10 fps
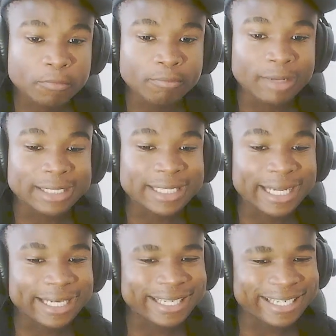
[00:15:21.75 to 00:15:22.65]
But
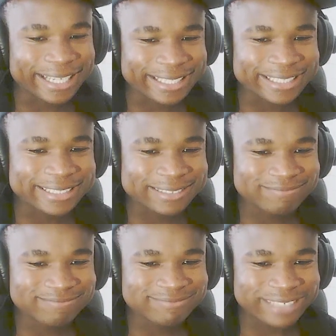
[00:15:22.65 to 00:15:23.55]
I like it.
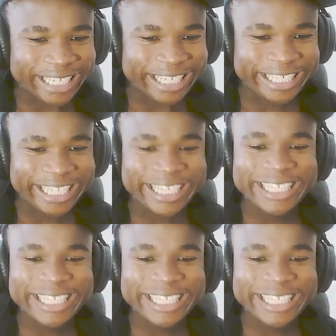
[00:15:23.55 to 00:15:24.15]
I like